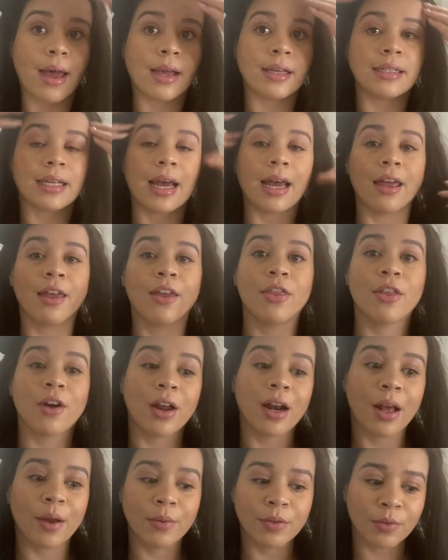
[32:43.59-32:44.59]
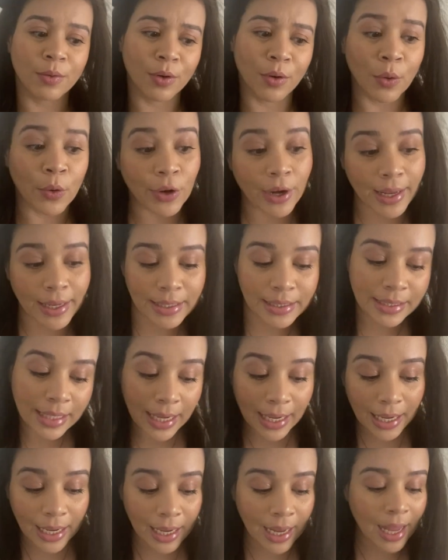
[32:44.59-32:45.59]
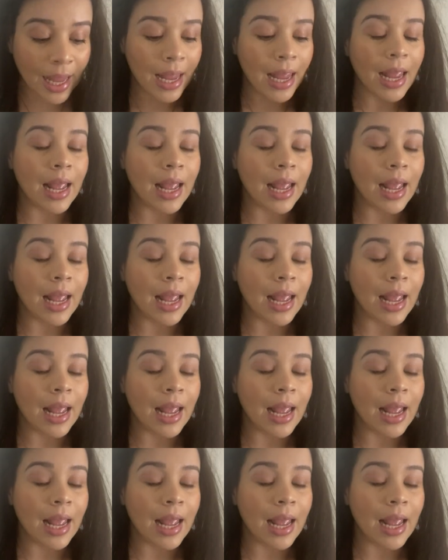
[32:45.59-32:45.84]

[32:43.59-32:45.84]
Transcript: as I thought I was recording and saying,